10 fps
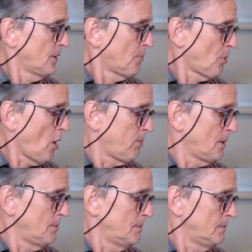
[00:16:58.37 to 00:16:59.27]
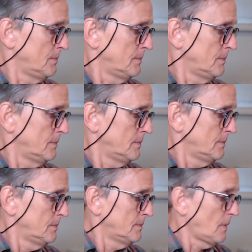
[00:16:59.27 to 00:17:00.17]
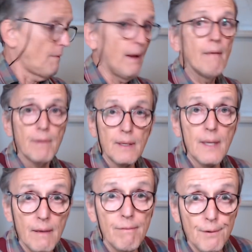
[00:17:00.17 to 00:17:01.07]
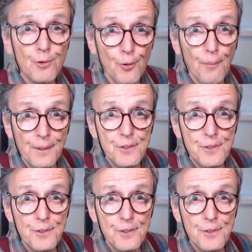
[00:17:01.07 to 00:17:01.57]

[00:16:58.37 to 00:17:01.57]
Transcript: the problem of having given too